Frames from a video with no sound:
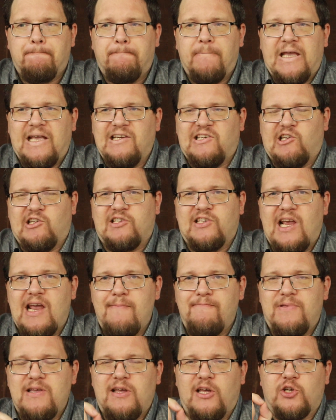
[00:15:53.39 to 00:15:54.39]
Because the
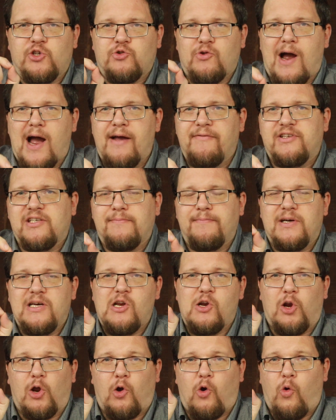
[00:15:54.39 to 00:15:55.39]
same thing that drives
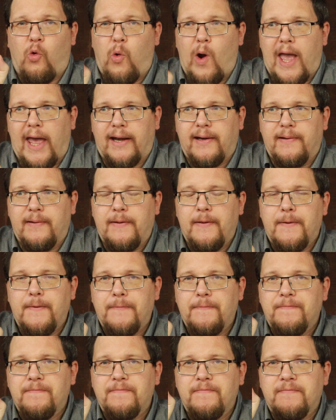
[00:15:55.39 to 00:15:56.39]
somebody to quit
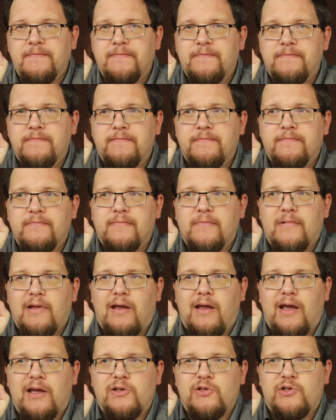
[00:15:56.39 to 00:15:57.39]

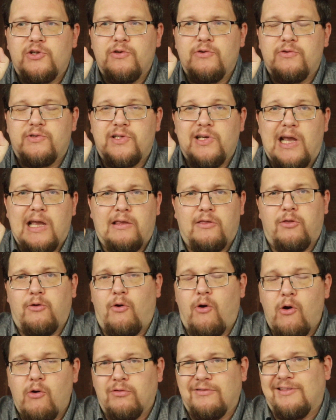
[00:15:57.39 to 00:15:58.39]
and to take
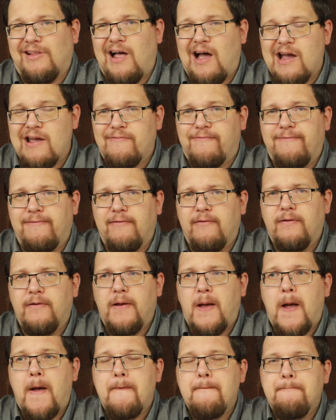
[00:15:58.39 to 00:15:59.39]
their own life
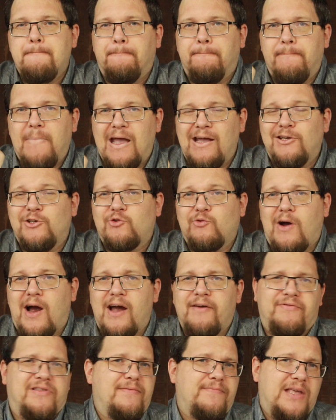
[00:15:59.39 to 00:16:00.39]
may
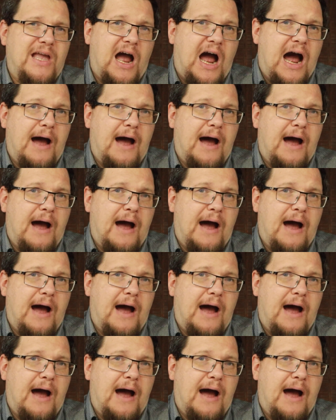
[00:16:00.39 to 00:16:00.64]
drive them the